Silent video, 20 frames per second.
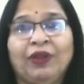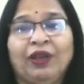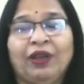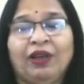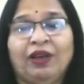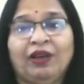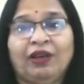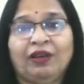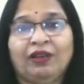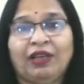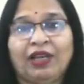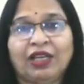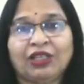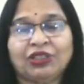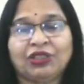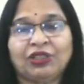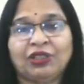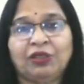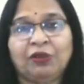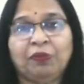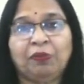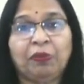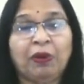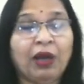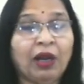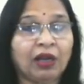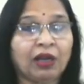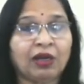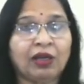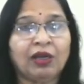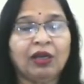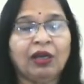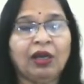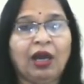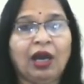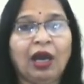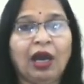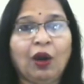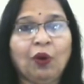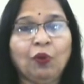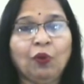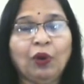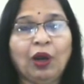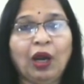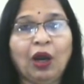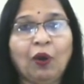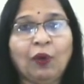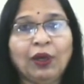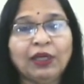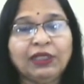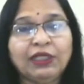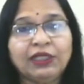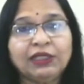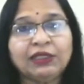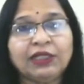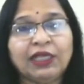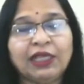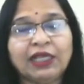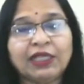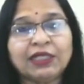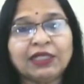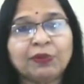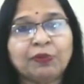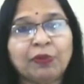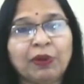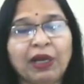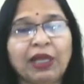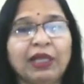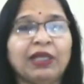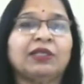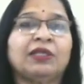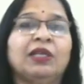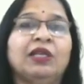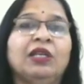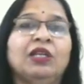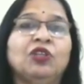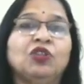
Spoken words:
a national park? How are these tickets priced?